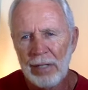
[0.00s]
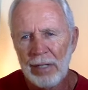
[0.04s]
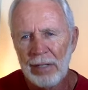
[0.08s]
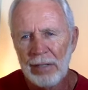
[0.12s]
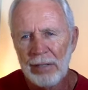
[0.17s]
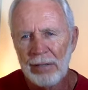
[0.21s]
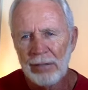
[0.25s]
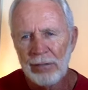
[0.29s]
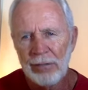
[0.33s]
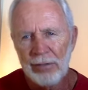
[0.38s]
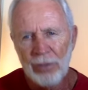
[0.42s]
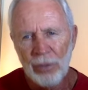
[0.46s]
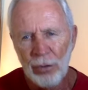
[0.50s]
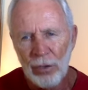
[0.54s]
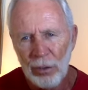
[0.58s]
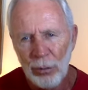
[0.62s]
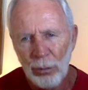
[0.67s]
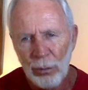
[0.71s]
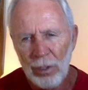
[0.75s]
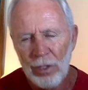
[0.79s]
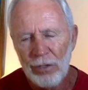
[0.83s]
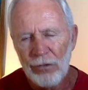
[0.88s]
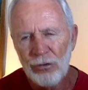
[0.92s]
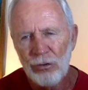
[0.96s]
and the only
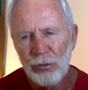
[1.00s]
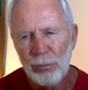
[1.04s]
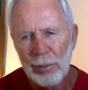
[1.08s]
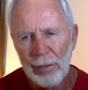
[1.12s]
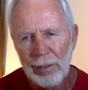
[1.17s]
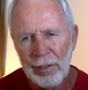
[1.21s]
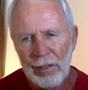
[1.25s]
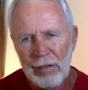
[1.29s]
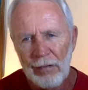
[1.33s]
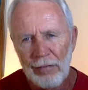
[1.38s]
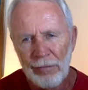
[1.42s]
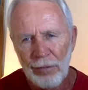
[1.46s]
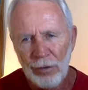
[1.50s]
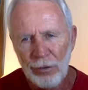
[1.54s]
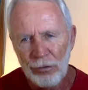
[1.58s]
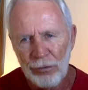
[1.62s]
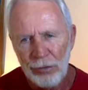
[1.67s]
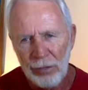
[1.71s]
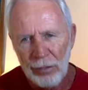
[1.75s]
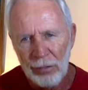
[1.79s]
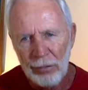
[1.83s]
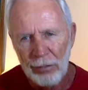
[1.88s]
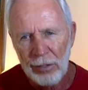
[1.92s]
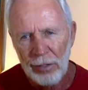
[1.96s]
ones who believe, there's
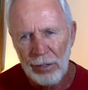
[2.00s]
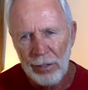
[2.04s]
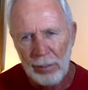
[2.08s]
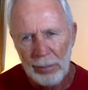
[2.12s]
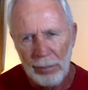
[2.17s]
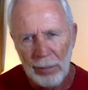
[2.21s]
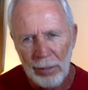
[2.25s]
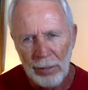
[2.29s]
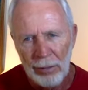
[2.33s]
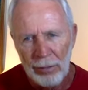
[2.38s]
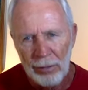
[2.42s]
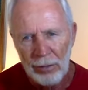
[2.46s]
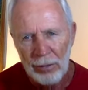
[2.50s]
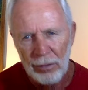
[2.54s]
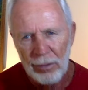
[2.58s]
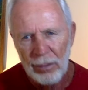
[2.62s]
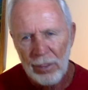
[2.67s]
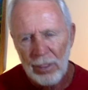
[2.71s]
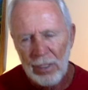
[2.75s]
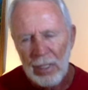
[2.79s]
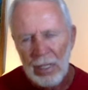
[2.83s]
a, an abundant